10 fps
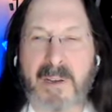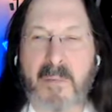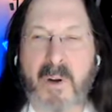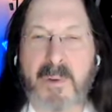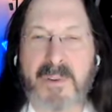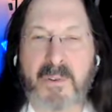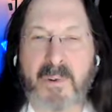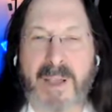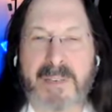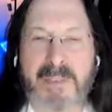Take a moment to
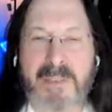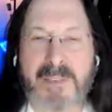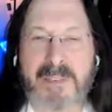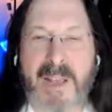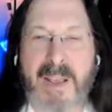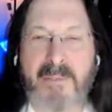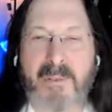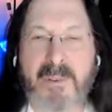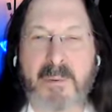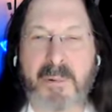rest and
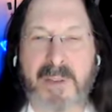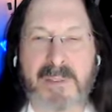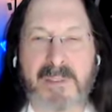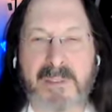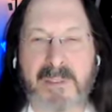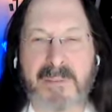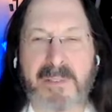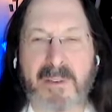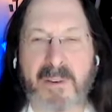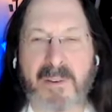savor the presence of
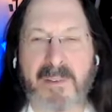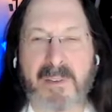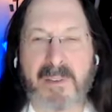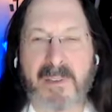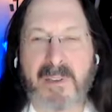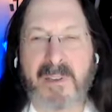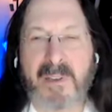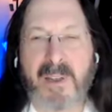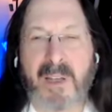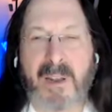the earth
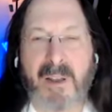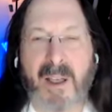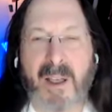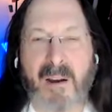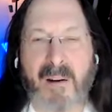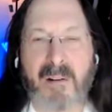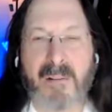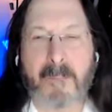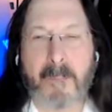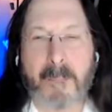and air
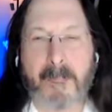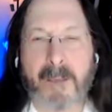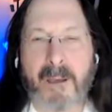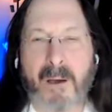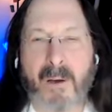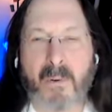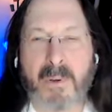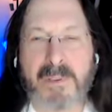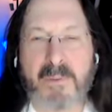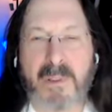
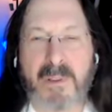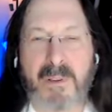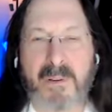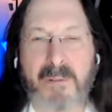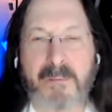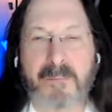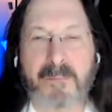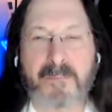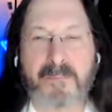always with you.